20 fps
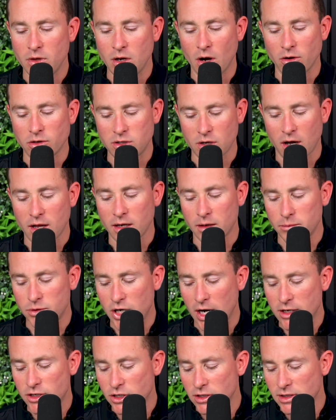silent
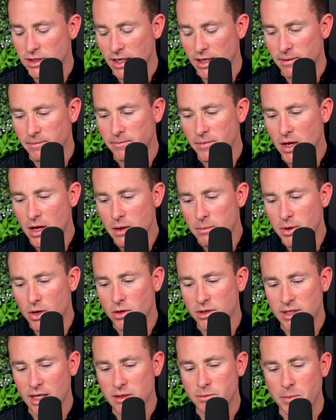objections in,
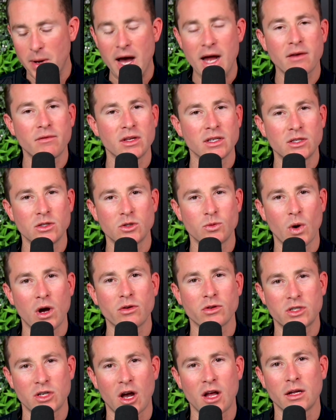because there's part of this as well.
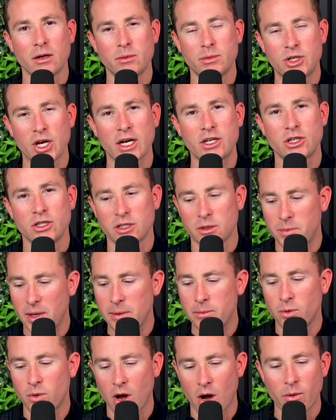Silent objections are
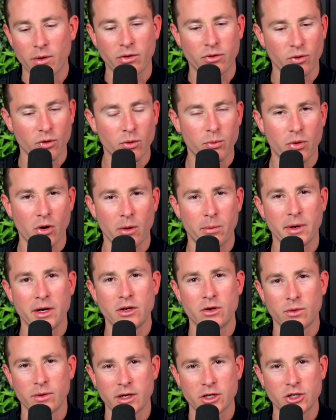people going through a property,
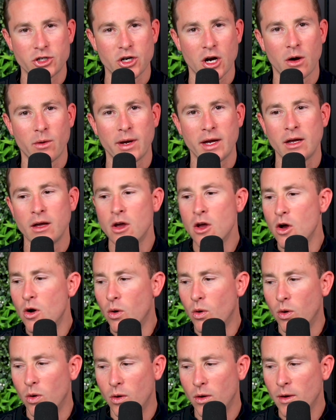doing a showing,
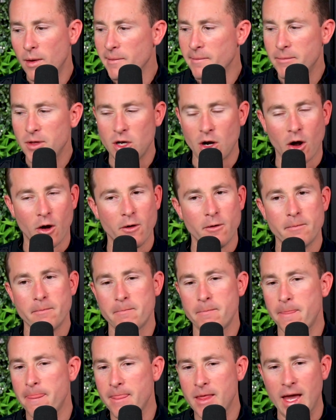or
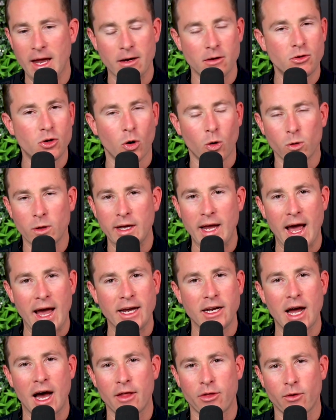
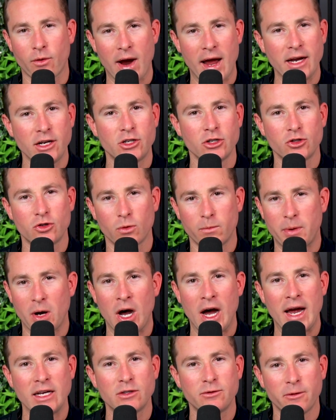calling other agents or
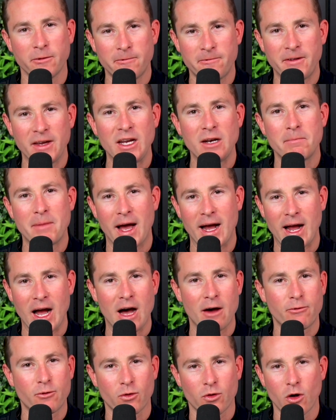buyers for feedback
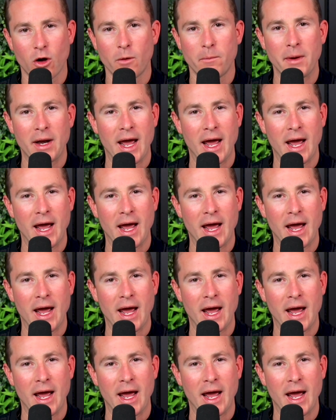after an open